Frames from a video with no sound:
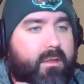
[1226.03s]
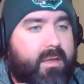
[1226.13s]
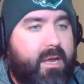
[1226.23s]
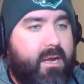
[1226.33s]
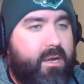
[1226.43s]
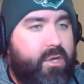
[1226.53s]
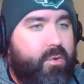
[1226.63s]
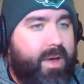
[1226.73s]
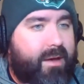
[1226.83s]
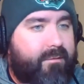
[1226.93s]
Then
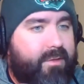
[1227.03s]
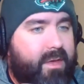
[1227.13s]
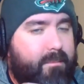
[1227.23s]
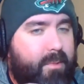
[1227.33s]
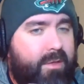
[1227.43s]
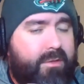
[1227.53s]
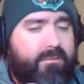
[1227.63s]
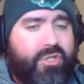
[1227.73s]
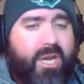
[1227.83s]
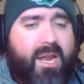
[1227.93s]
you have the month of
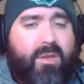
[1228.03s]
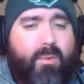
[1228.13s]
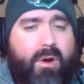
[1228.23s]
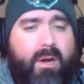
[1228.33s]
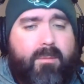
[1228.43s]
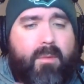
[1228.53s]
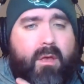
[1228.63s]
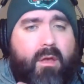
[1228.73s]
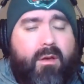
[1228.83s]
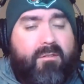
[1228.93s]
January,
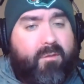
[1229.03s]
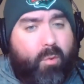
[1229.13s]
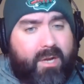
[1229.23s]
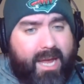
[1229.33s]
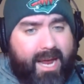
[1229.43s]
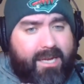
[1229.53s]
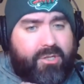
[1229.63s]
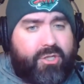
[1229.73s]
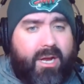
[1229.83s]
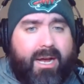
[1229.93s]
48
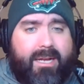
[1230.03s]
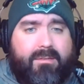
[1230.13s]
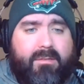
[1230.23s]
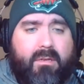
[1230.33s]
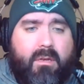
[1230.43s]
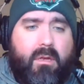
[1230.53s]
shots